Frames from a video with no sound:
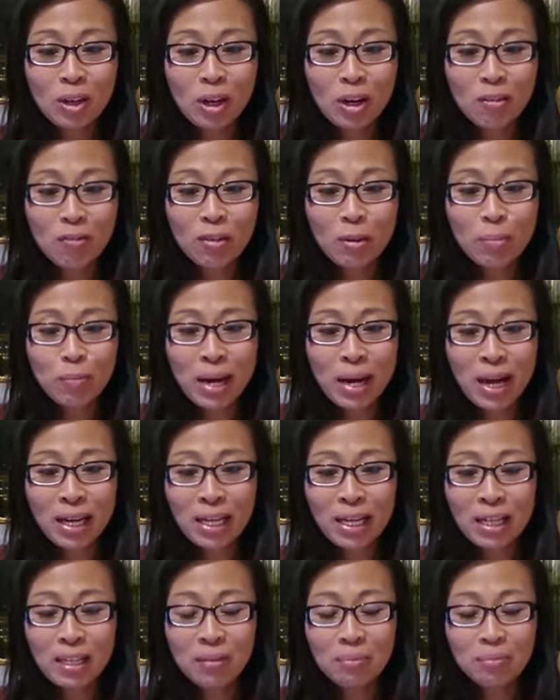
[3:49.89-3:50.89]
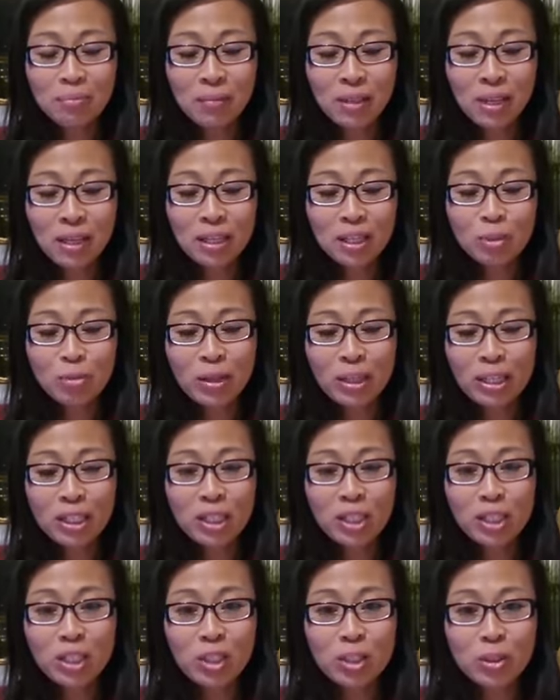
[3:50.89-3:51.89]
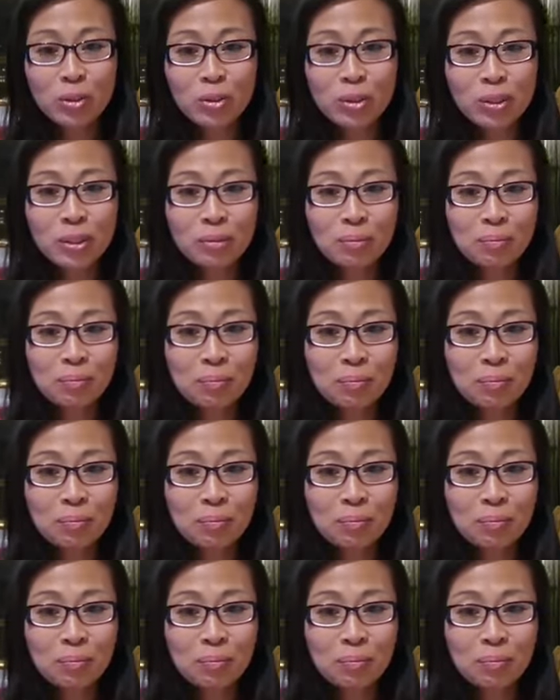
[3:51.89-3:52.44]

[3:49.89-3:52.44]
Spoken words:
off the backing and it's ready to use.